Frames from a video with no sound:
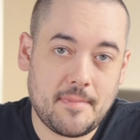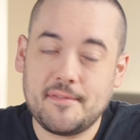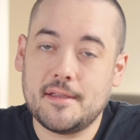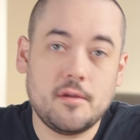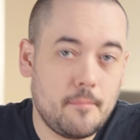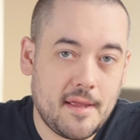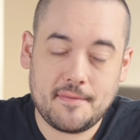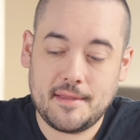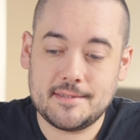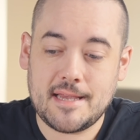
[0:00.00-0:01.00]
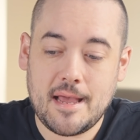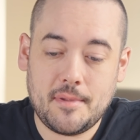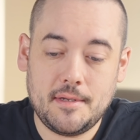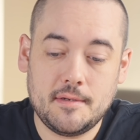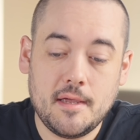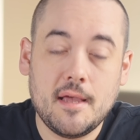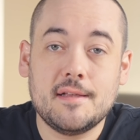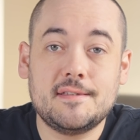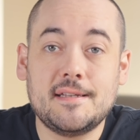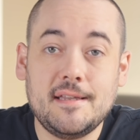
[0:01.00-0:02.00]
I feel like you make things happen
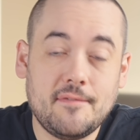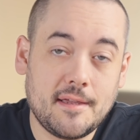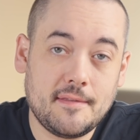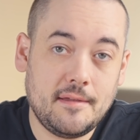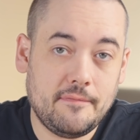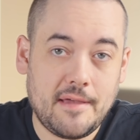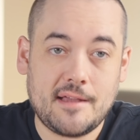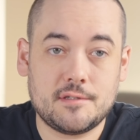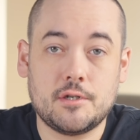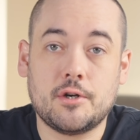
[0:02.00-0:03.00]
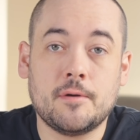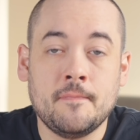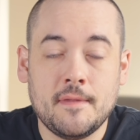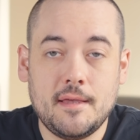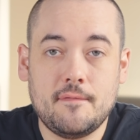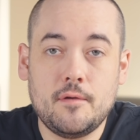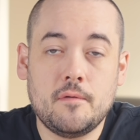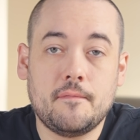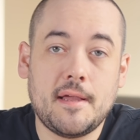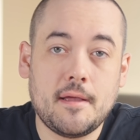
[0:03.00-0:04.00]
significantly faster if you
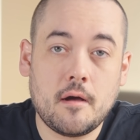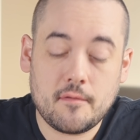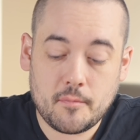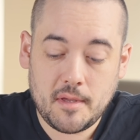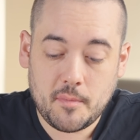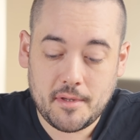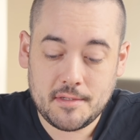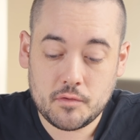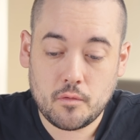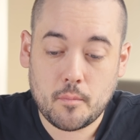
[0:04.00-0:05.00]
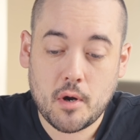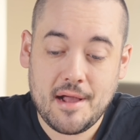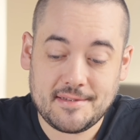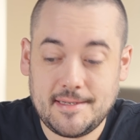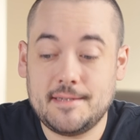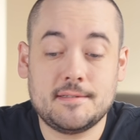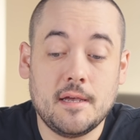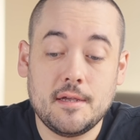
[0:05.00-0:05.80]
invite other people into a process.